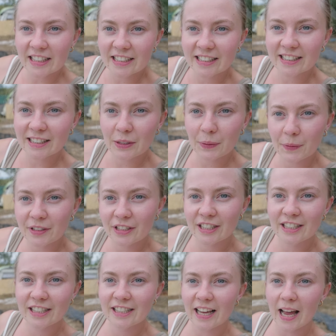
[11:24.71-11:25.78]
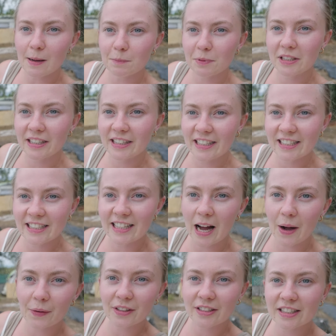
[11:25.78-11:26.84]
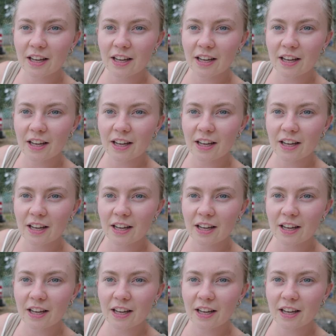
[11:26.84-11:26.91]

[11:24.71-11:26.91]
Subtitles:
and we just need to empty these now because